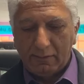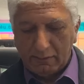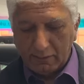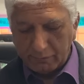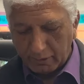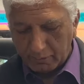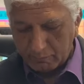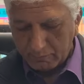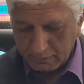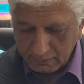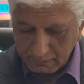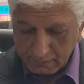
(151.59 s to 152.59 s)
There we go.
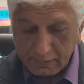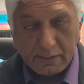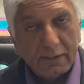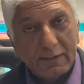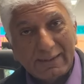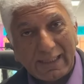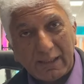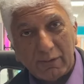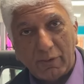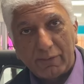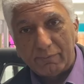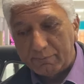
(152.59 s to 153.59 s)
Second
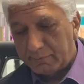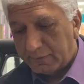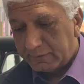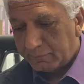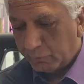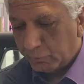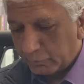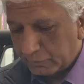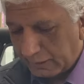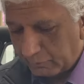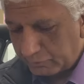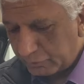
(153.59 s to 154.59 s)
one is a Ford
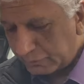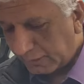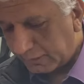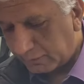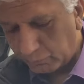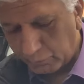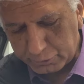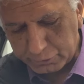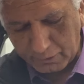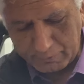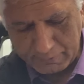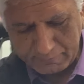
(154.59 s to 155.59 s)
that we've just had in the workshop.